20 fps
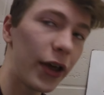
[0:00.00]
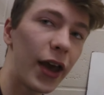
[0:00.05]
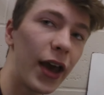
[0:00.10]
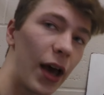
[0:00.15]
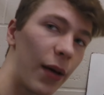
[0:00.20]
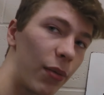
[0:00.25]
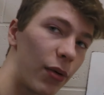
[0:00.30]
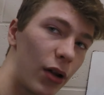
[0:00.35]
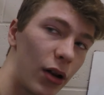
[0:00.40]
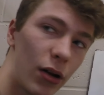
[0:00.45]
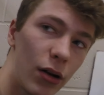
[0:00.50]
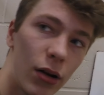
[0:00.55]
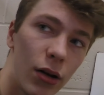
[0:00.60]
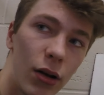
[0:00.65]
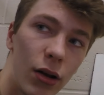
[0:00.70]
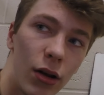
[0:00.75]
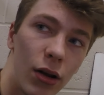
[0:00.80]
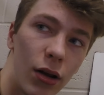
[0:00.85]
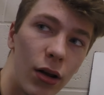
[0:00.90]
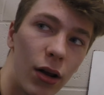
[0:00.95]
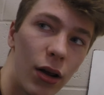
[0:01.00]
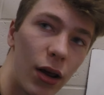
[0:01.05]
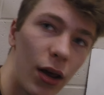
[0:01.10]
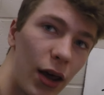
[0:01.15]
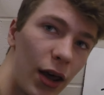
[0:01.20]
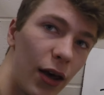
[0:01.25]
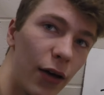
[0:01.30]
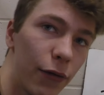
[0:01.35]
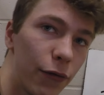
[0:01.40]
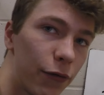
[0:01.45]
happen
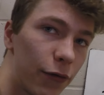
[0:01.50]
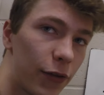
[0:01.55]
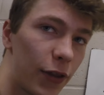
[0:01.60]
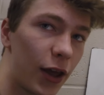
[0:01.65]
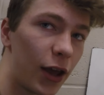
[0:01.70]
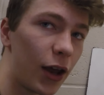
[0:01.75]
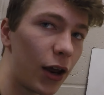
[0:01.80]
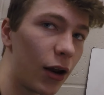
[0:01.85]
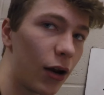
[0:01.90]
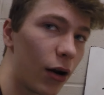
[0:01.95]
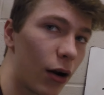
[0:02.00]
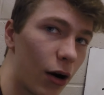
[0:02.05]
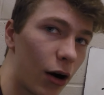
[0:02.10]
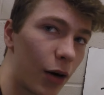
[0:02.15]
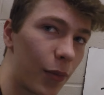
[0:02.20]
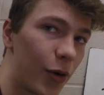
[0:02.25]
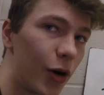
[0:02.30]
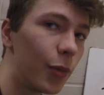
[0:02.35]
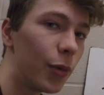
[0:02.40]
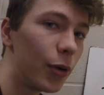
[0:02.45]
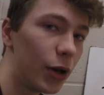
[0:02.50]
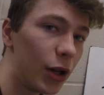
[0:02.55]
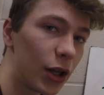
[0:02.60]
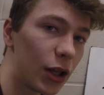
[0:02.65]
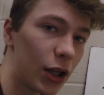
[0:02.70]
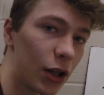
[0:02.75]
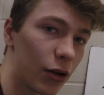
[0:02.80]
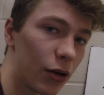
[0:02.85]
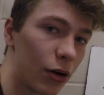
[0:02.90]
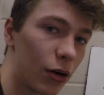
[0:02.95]
if they are
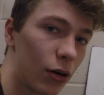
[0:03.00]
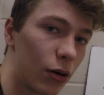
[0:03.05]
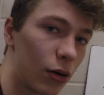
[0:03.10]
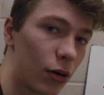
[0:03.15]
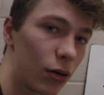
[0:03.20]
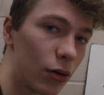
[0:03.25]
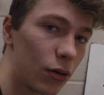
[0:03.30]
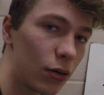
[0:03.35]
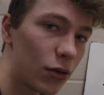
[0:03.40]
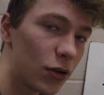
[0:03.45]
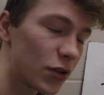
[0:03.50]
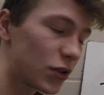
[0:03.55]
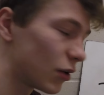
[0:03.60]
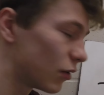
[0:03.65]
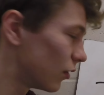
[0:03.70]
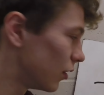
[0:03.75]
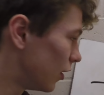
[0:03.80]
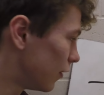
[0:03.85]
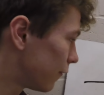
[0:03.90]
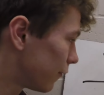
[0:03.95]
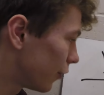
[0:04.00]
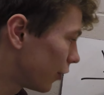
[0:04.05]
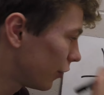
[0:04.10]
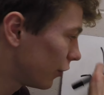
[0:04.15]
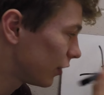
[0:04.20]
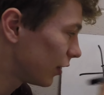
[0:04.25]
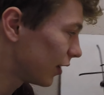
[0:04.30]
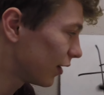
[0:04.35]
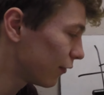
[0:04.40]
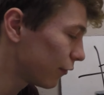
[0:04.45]
perpendicular. So if and
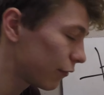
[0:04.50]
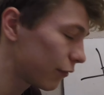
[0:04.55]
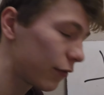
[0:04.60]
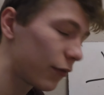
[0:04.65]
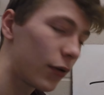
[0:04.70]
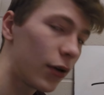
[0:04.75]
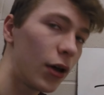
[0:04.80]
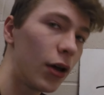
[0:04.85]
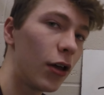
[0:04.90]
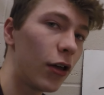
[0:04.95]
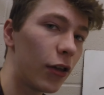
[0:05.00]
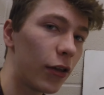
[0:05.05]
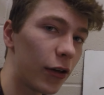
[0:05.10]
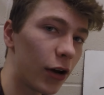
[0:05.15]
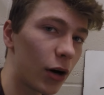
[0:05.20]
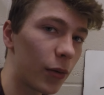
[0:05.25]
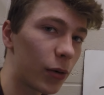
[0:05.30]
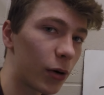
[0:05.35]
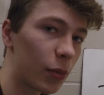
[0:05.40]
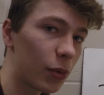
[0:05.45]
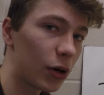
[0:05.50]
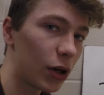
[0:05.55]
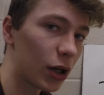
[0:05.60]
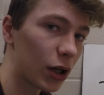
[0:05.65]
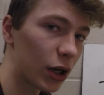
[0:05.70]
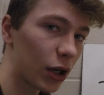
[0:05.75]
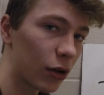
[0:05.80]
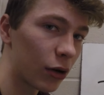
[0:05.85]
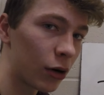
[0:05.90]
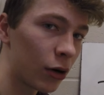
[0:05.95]
only if they're
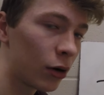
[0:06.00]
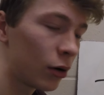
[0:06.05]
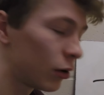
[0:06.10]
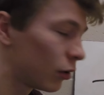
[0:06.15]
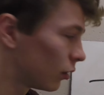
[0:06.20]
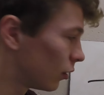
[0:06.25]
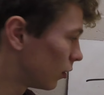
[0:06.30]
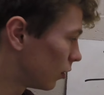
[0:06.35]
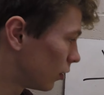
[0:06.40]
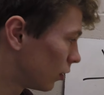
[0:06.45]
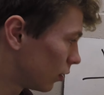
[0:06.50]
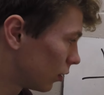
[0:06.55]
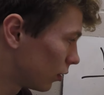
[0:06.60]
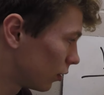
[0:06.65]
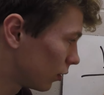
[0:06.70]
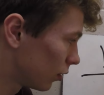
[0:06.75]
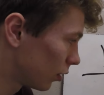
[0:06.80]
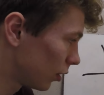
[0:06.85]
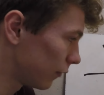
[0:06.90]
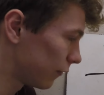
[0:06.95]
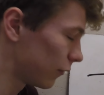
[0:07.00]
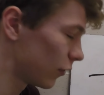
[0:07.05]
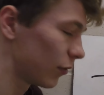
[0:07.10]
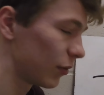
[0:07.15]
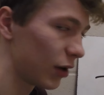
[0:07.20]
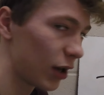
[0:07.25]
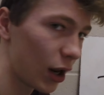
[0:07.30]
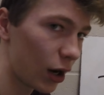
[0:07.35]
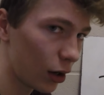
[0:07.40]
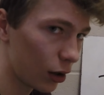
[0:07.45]
perpendicular, they form
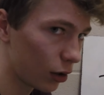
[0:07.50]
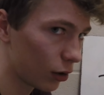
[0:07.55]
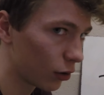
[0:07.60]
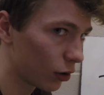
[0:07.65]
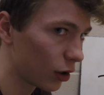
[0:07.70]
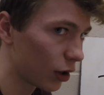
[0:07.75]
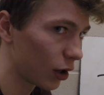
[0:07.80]
a 90-degree